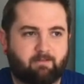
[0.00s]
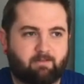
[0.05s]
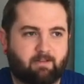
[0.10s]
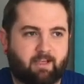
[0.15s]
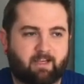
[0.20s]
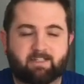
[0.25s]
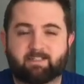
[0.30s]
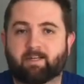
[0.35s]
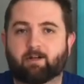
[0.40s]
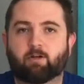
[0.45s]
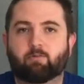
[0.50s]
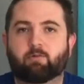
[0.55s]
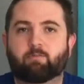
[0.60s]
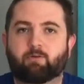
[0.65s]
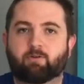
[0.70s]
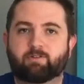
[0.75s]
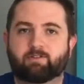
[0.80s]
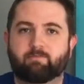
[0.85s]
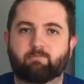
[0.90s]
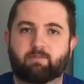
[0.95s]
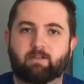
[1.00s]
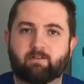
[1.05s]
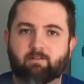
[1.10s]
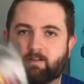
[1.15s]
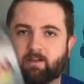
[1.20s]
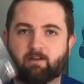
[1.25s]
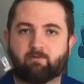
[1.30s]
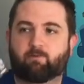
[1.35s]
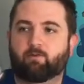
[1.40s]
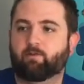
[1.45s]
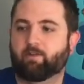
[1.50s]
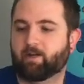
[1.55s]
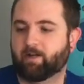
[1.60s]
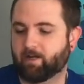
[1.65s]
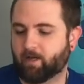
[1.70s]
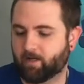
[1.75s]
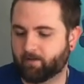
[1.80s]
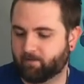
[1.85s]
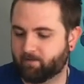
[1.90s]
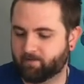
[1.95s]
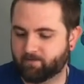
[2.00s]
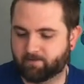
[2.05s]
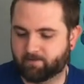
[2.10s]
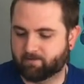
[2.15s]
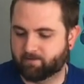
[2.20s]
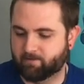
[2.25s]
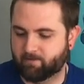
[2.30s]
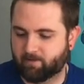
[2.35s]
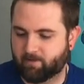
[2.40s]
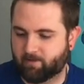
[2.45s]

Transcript: like a terrible person being thankful that I got this